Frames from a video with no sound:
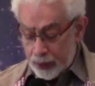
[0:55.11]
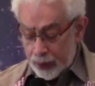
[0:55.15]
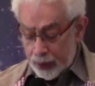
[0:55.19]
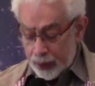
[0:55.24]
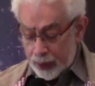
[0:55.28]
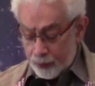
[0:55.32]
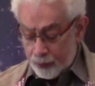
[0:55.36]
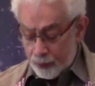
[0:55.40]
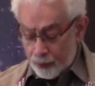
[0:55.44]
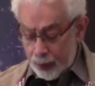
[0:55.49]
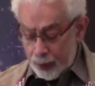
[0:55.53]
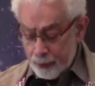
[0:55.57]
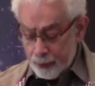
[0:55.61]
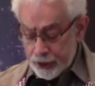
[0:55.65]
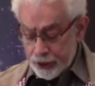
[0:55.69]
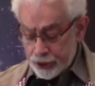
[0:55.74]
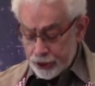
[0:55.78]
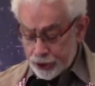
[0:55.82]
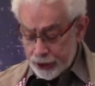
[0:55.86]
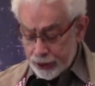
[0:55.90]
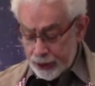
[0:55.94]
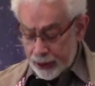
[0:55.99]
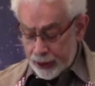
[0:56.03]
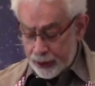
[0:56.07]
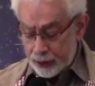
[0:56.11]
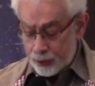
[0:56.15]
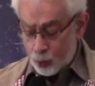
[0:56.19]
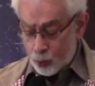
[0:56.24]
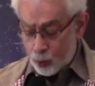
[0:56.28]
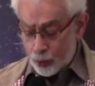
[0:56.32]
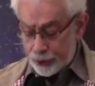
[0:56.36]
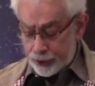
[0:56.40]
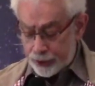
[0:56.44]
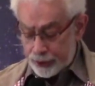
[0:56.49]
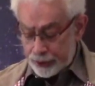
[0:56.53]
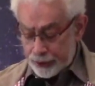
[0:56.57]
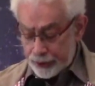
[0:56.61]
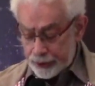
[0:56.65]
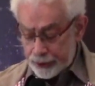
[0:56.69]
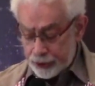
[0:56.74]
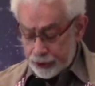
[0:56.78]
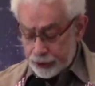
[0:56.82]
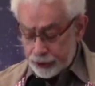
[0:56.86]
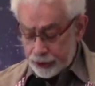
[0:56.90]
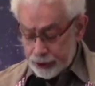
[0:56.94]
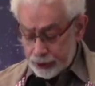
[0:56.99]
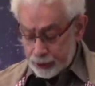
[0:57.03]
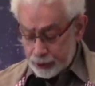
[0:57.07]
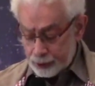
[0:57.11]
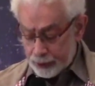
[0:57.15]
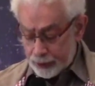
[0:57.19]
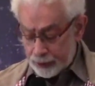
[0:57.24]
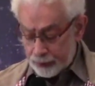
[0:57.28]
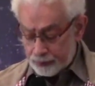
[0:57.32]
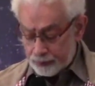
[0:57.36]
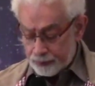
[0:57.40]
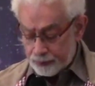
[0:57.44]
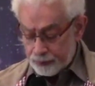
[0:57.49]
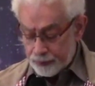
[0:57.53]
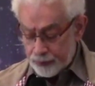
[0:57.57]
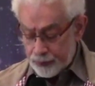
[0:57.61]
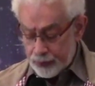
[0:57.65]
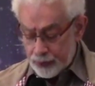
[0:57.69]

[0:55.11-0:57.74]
and wrap his head with a linen turban.